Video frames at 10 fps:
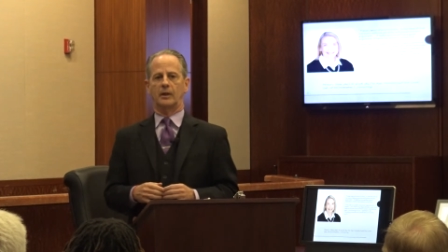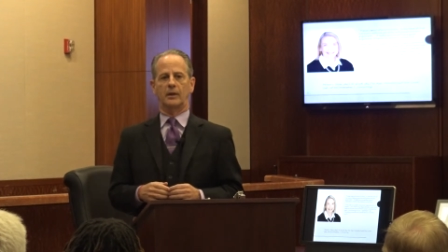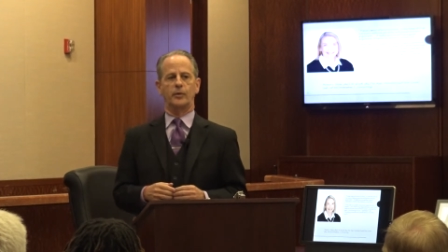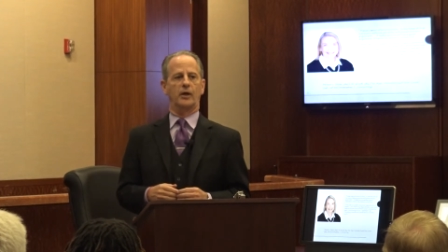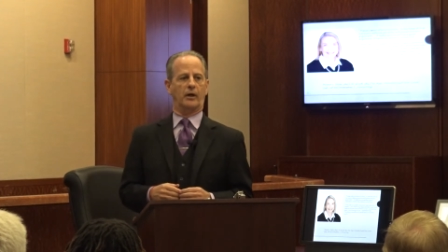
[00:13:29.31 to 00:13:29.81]

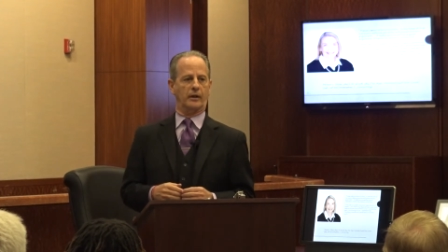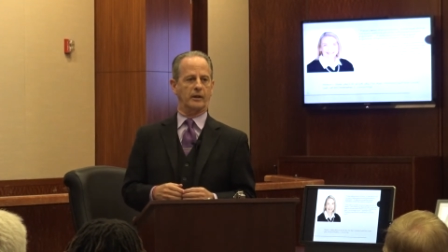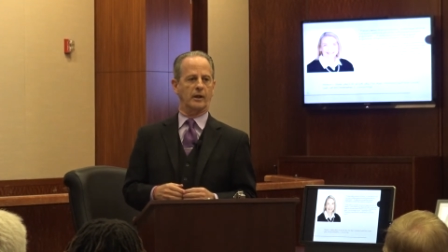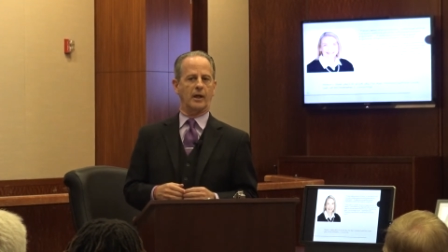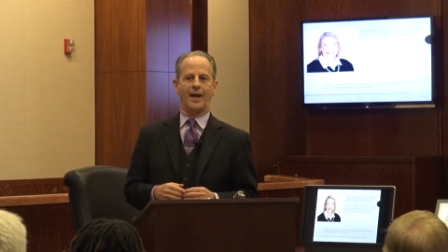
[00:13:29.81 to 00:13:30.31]
let me hear
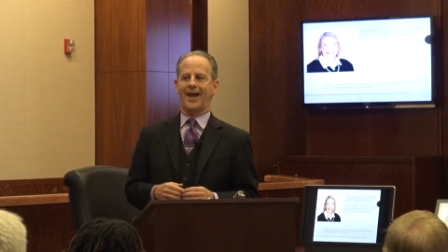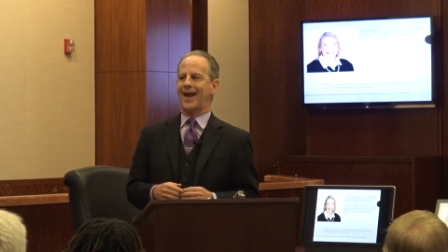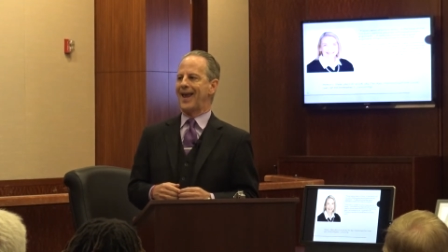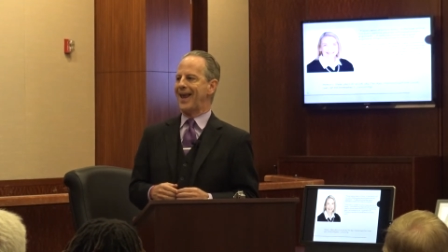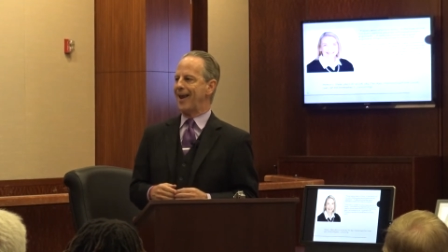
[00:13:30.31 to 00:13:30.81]
it,
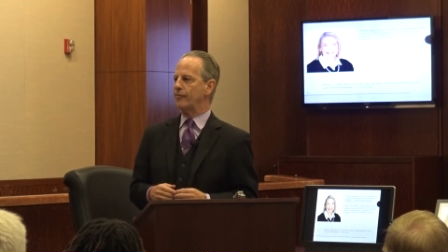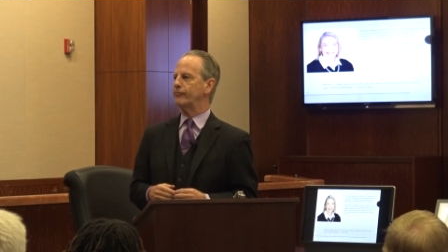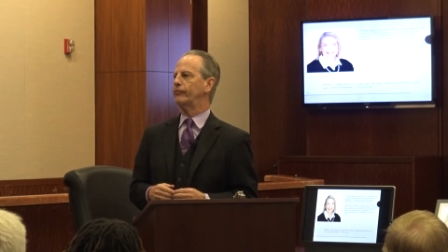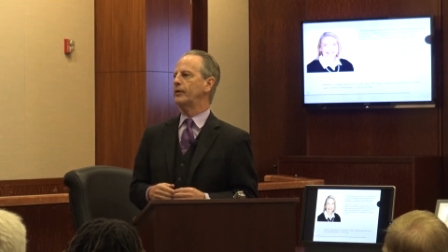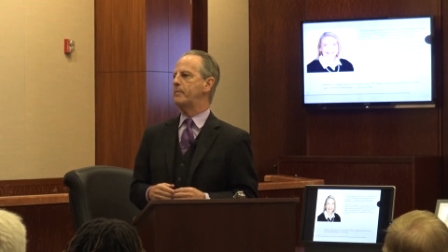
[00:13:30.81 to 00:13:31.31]

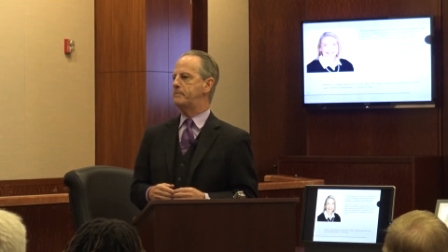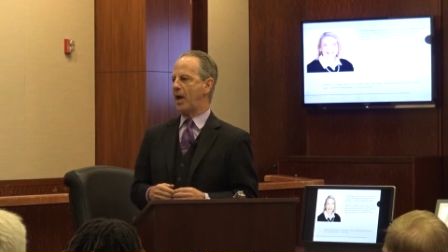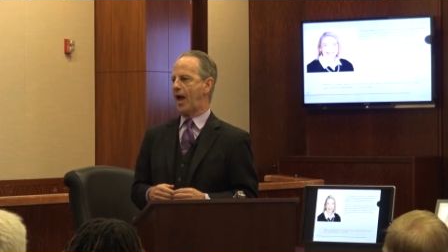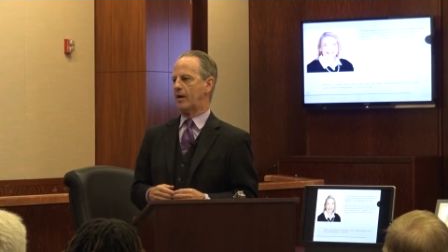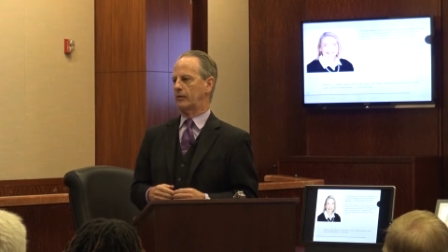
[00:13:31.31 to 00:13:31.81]
every
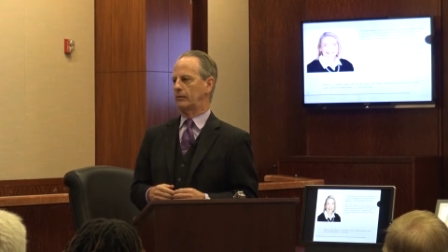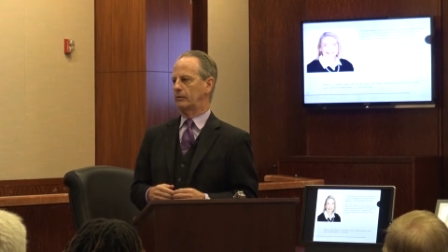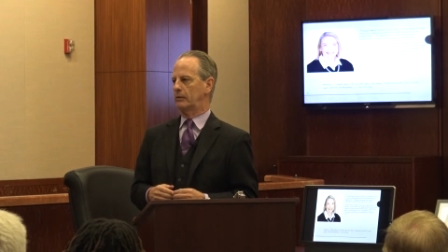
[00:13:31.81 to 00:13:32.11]
battle